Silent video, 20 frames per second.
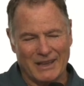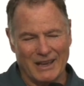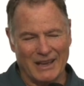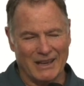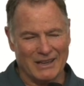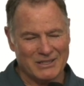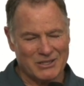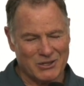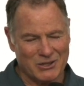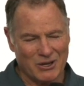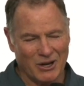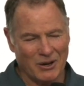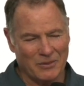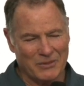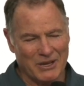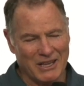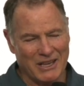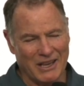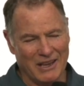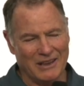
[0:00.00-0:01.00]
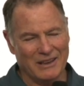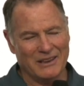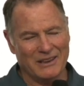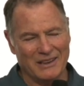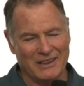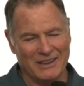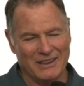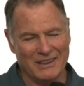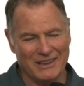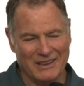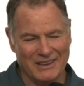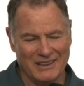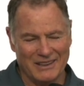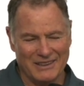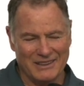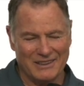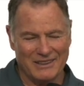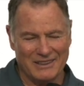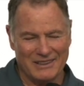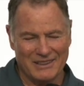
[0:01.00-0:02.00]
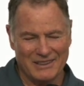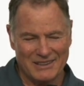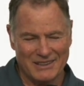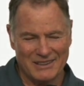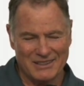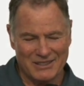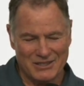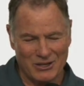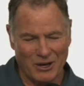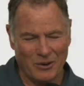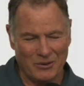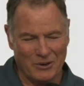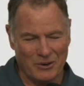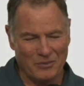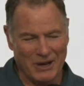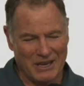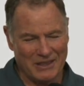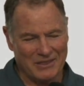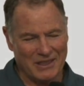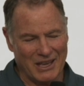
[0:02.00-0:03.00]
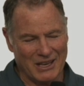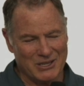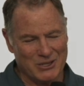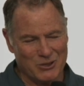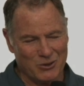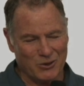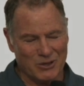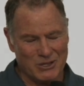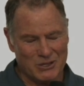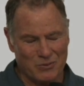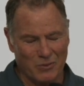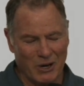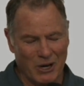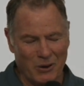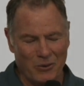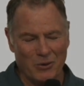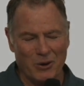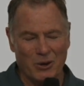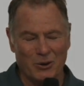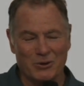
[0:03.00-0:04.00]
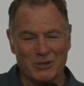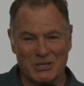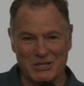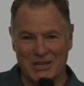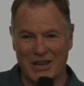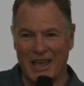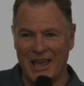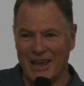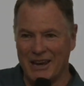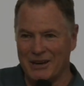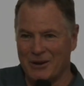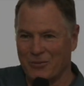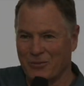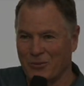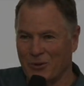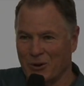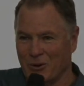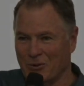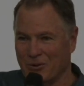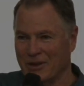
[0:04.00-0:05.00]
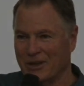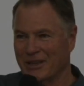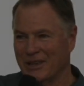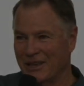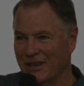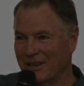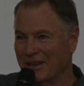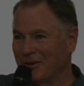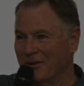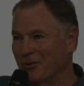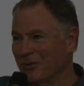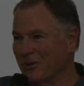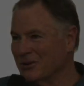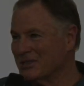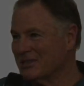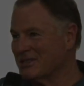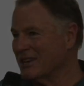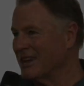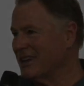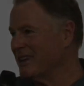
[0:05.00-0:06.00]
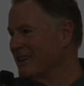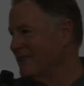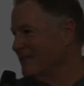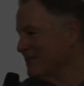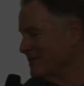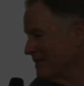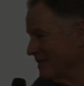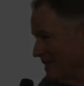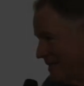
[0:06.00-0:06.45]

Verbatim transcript: yeah, it's time to get, time to make that choice. Why don't we all stand and we'll, we'll sing.